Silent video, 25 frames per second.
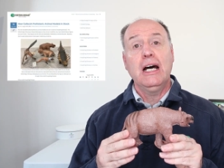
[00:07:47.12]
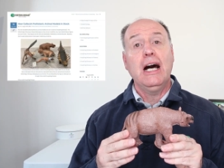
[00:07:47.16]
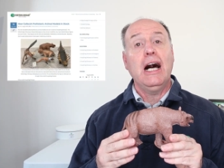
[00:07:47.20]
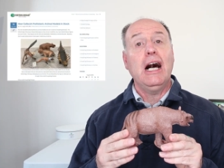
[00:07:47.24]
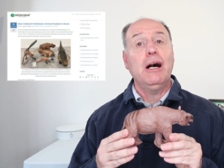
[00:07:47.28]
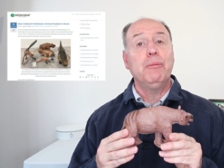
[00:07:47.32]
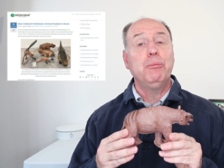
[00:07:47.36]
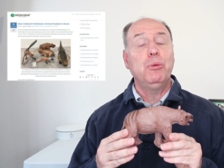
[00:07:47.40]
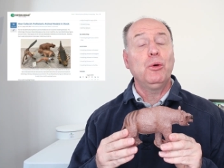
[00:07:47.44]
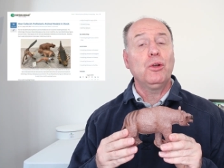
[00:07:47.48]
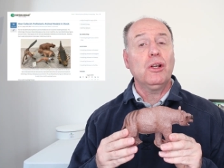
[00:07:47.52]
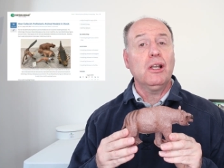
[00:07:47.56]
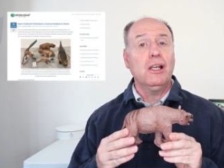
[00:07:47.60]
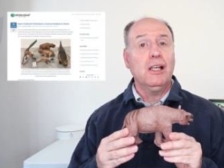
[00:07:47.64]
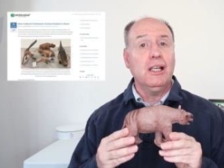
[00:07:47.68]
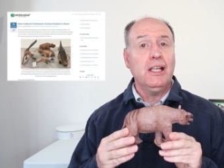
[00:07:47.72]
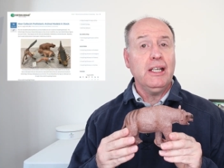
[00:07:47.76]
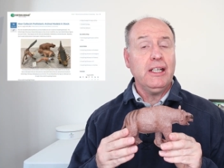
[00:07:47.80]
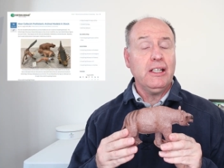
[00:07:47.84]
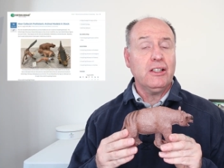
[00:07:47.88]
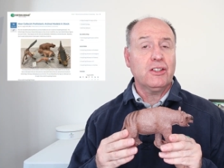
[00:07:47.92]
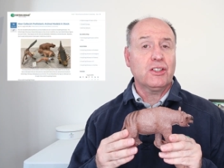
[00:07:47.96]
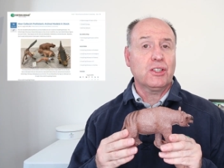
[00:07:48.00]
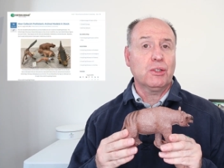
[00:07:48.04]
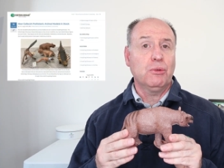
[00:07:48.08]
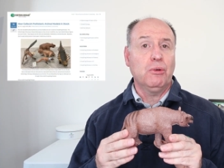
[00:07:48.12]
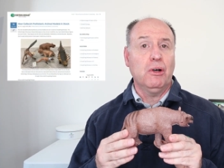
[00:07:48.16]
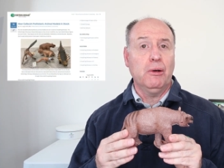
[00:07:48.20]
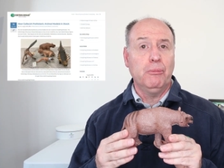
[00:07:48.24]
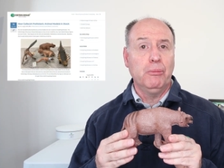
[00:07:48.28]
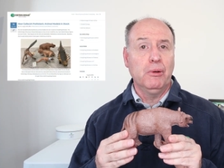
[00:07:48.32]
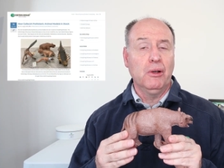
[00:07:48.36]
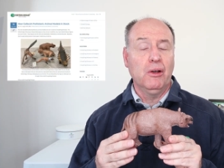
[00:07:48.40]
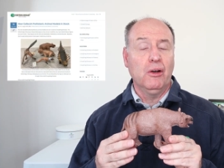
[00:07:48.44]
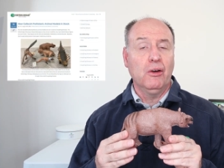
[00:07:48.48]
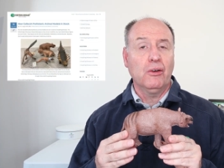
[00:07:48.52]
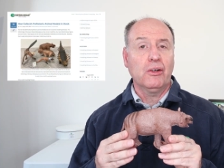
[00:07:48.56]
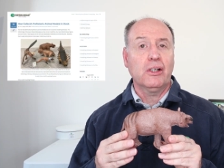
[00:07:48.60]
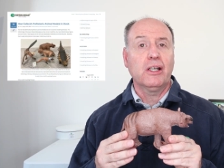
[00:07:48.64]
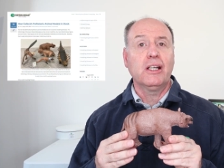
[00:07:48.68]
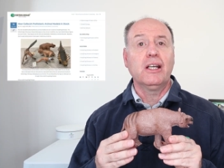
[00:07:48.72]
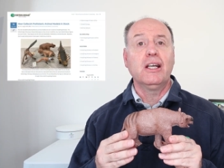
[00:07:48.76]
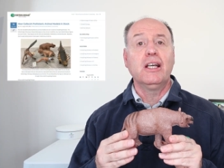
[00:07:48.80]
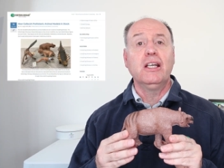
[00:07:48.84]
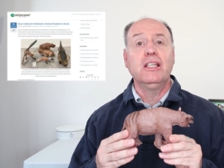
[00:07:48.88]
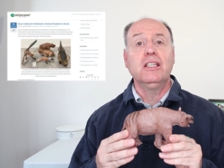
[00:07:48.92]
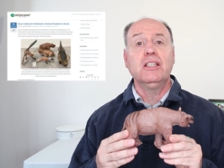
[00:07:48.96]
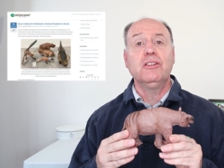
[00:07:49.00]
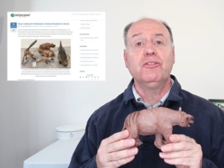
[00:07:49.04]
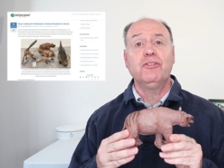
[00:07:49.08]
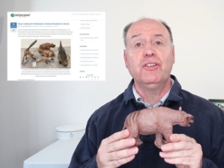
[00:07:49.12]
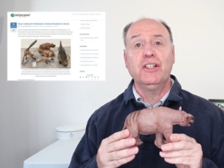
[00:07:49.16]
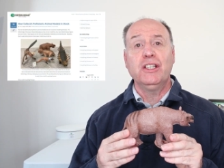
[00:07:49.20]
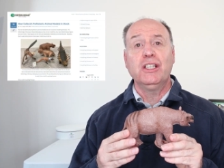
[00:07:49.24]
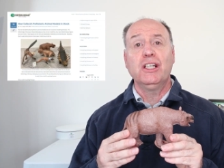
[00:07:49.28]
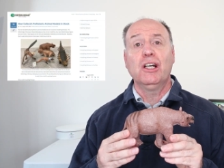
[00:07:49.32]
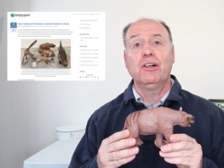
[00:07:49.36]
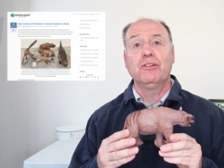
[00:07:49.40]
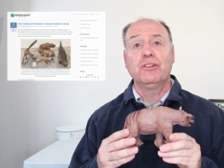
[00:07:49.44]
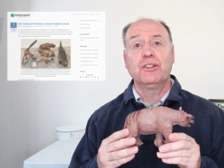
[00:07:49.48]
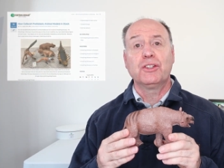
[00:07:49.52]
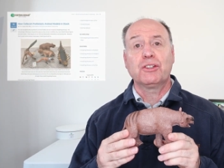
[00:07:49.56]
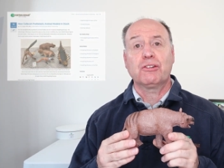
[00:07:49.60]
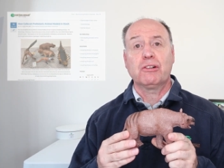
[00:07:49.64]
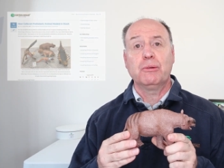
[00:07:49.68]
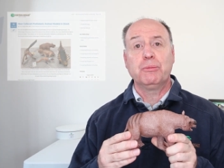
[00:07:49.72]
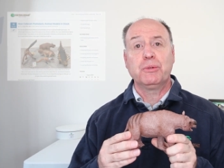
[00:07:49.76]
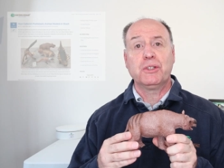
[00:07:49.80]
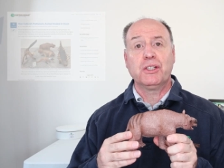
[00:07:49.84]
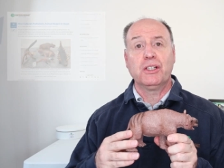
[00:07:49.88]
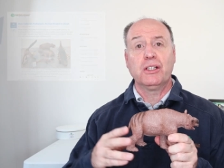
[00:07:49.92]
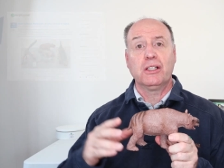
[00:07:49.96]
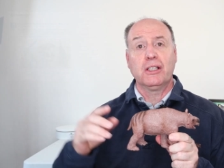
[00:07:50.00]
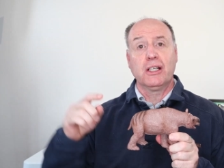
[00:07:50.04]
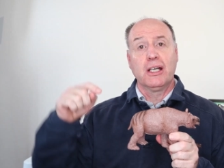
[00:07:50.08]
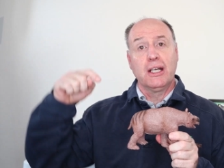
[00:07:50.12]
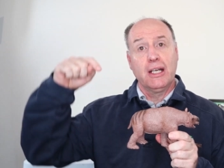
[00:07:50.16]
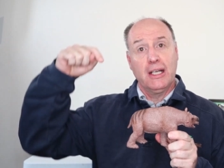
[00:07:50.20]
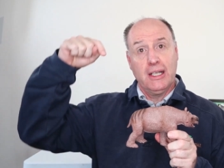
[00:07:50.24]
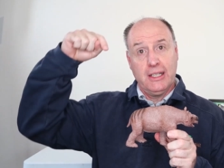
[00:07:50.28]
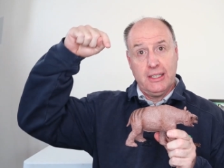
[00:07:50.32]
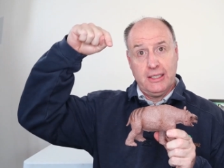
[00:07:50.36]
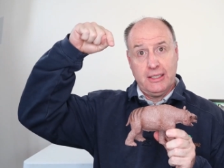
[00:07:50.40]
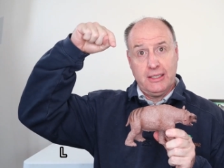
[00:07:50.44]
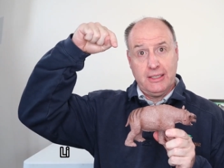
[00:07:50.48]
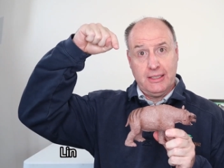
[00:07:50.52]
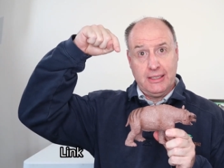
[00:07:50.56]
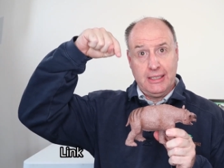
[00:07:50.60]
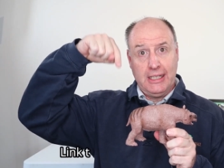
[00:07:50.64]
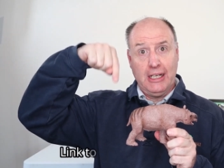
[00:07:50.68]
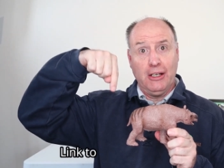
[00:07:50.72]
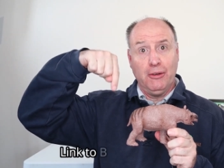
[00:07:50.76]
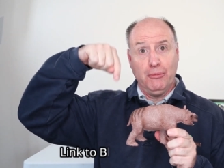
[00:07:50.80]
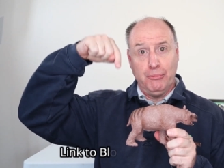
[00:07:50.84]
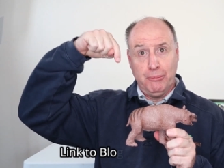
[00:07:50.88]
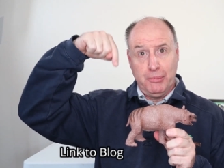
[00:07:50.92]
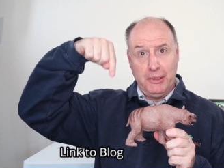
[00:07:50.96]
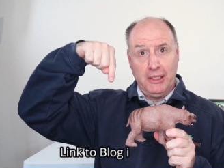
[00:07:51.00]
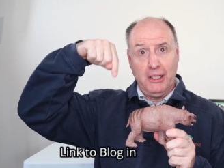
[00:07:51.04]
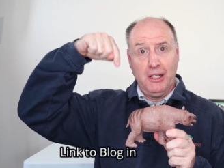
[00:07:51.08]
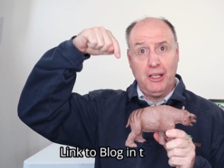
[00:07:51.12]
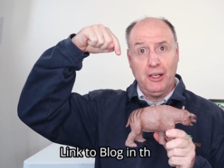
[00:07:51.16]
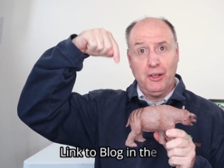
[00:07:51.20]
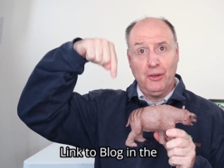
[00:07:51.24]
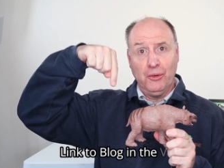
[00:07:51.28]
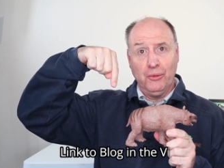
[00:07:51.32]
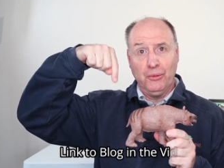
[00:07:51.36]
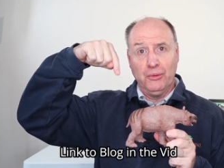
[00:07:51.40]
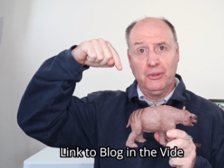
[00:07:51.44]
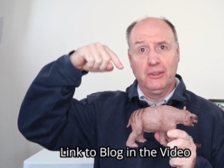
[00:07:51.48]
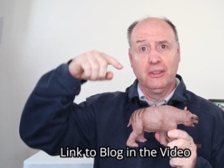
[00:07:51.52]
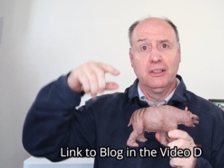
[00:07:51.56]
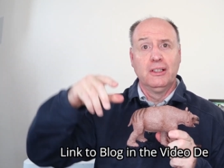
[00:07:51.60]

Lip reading: I'll put a link to our blog in the video description down below,